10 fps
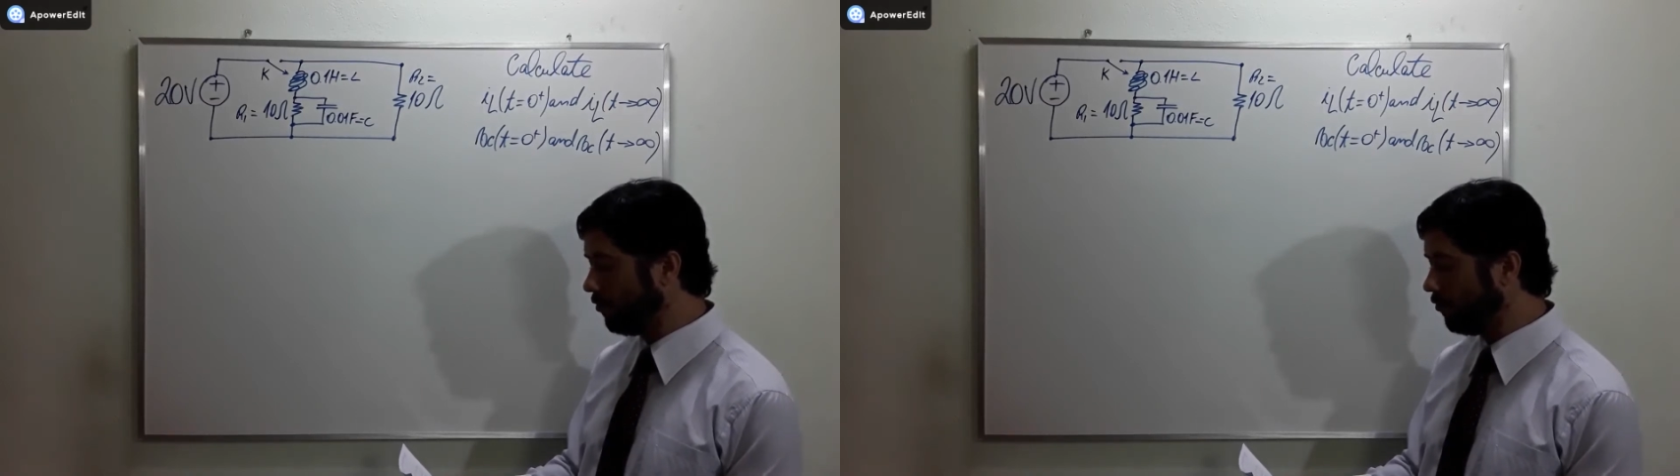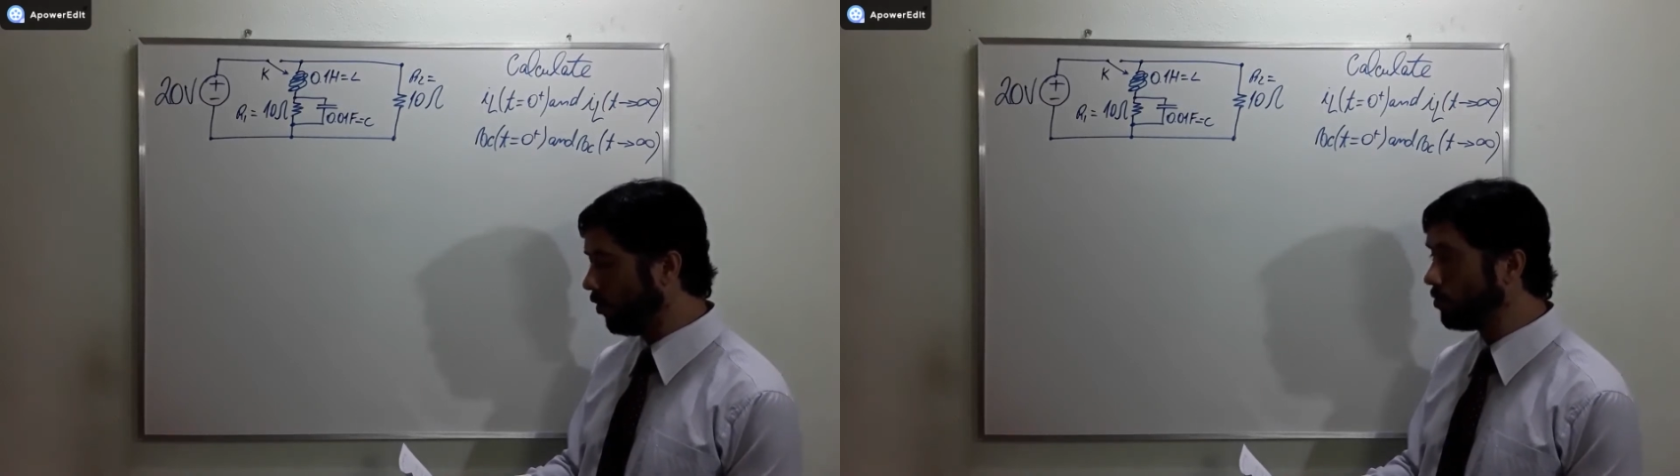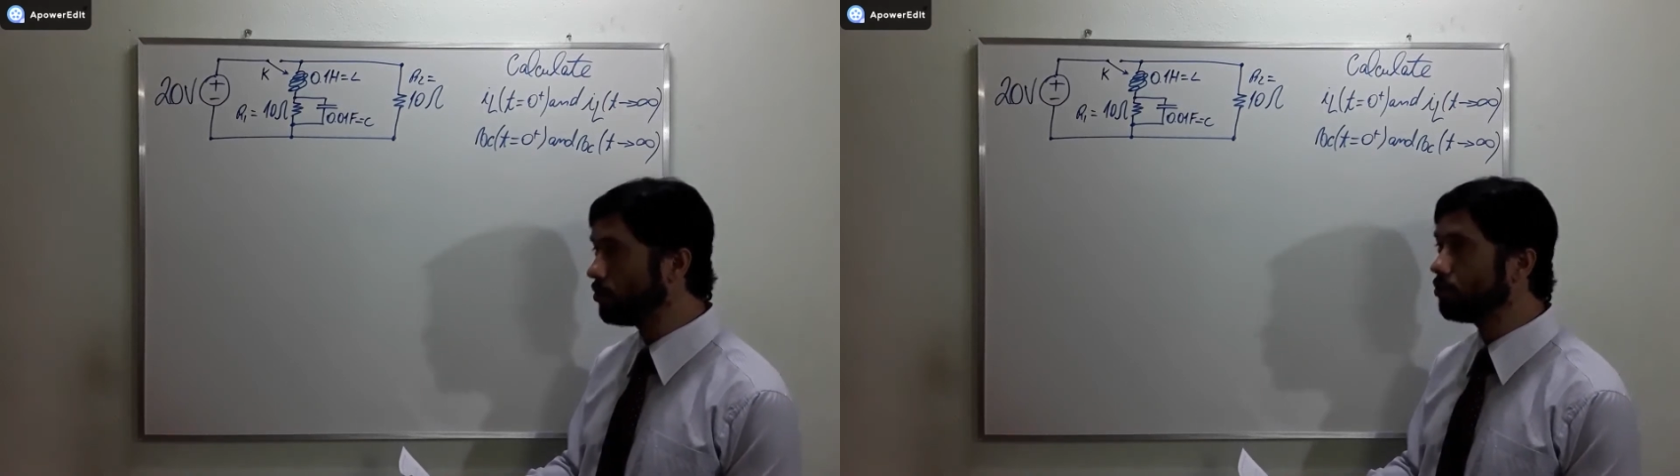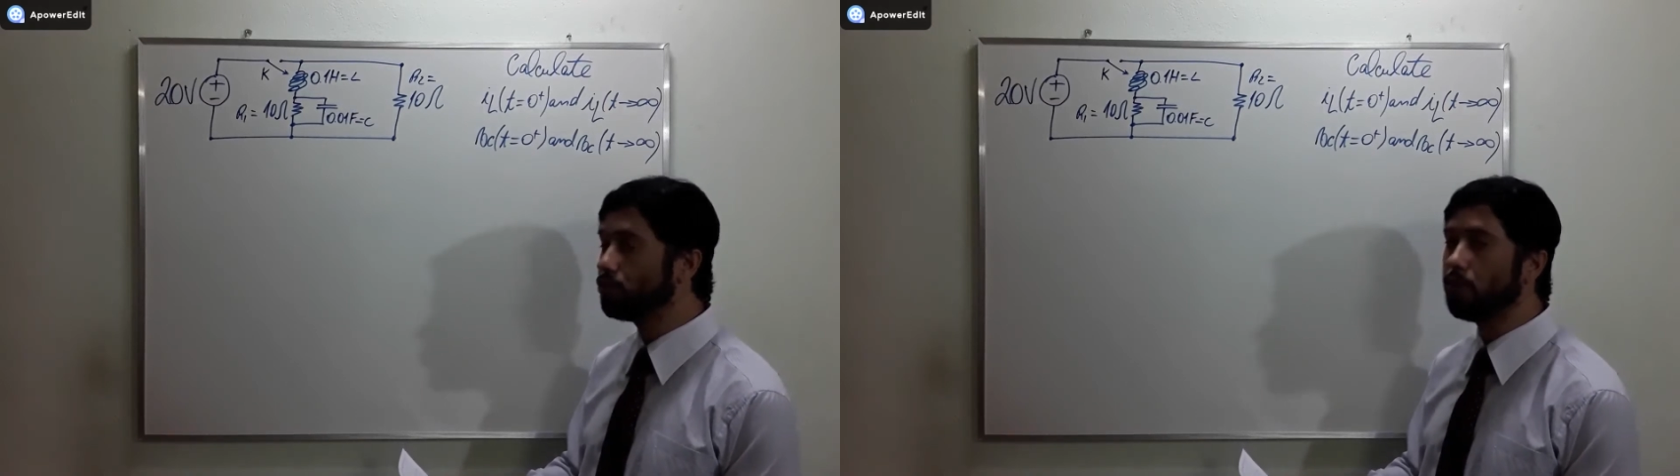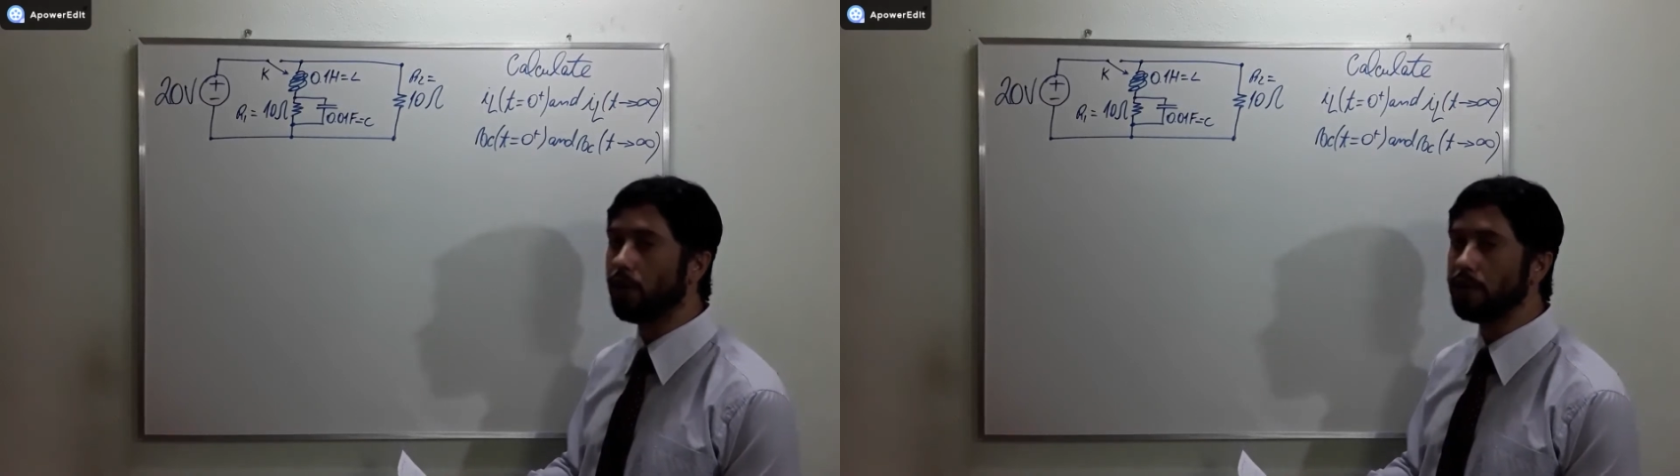voltage
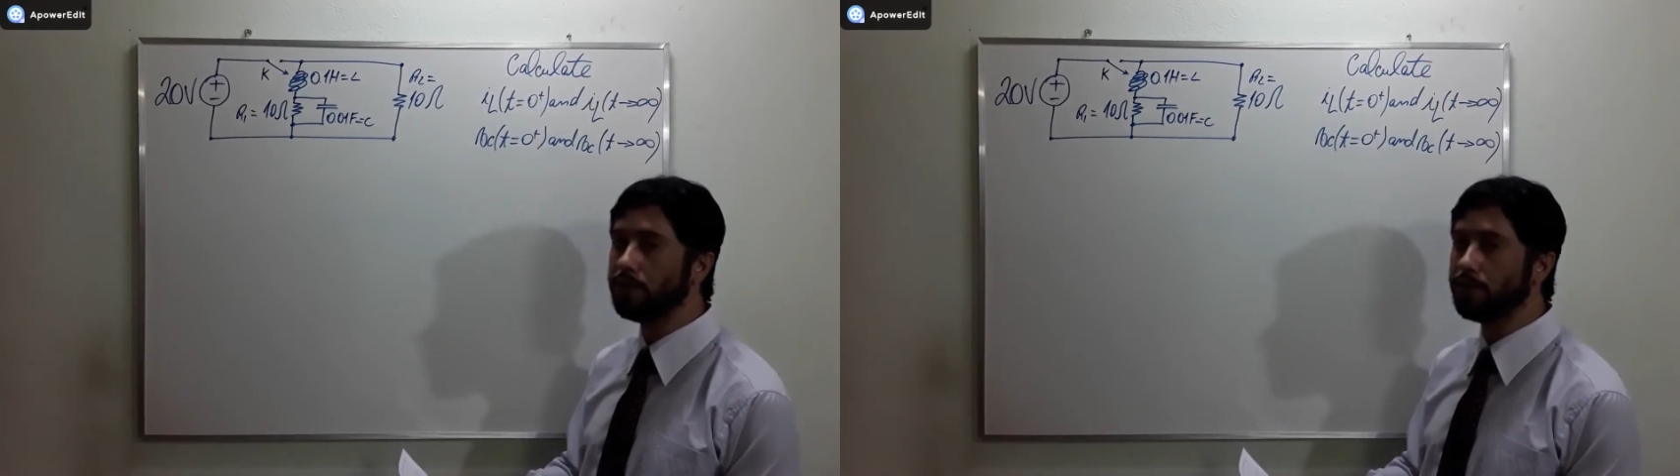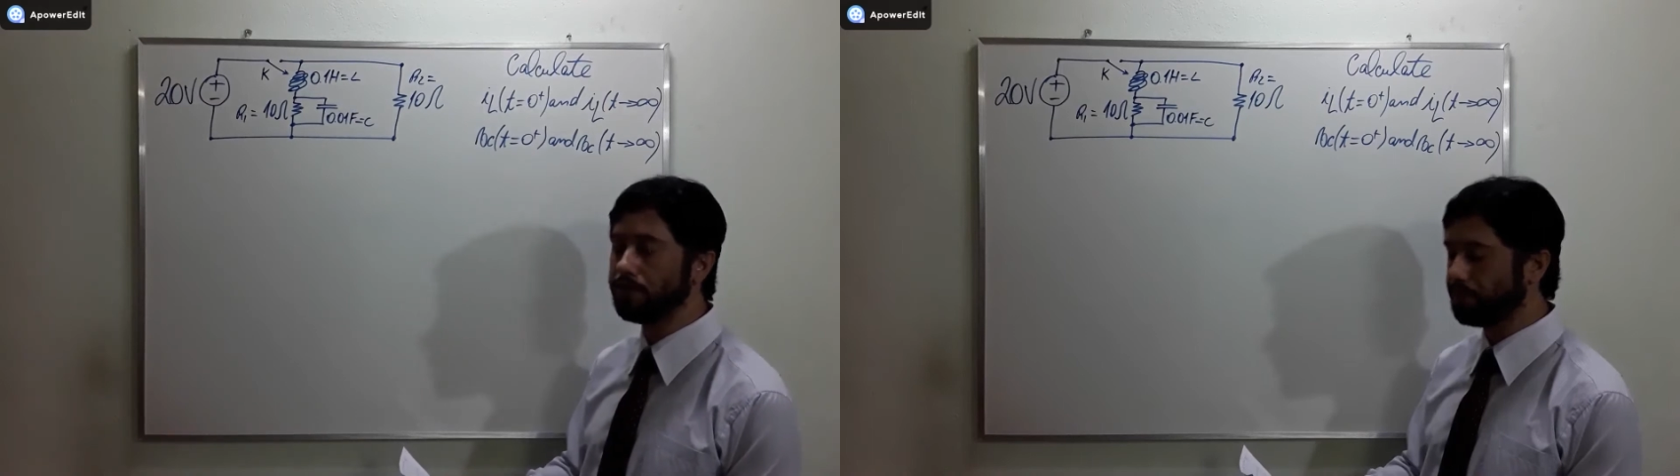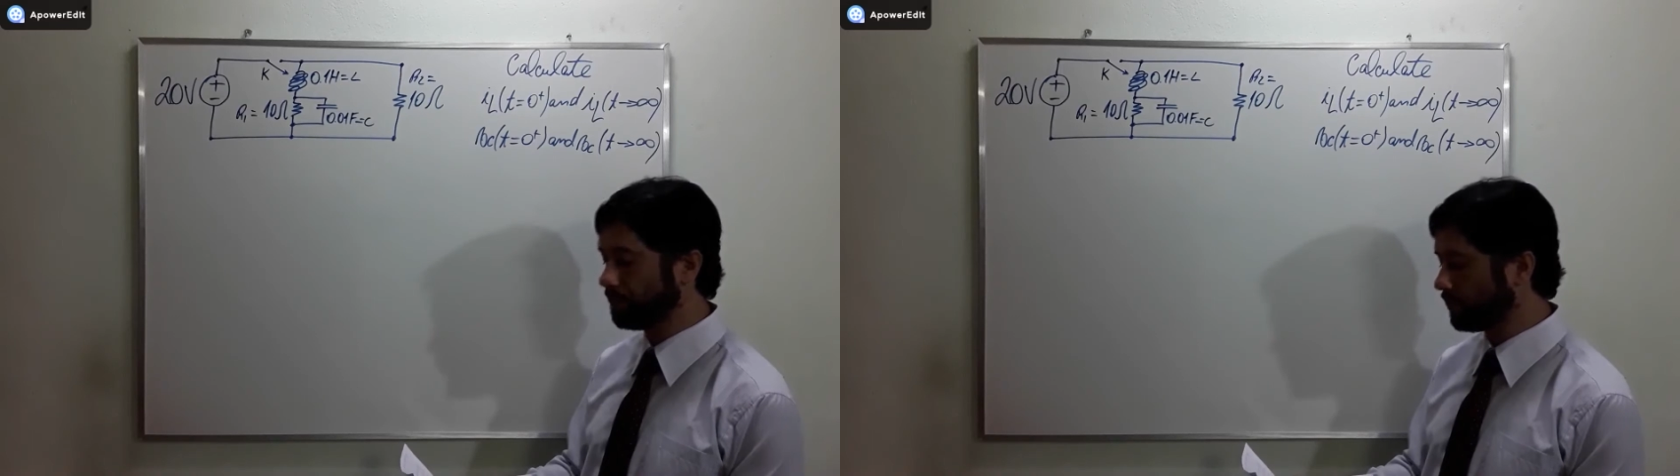source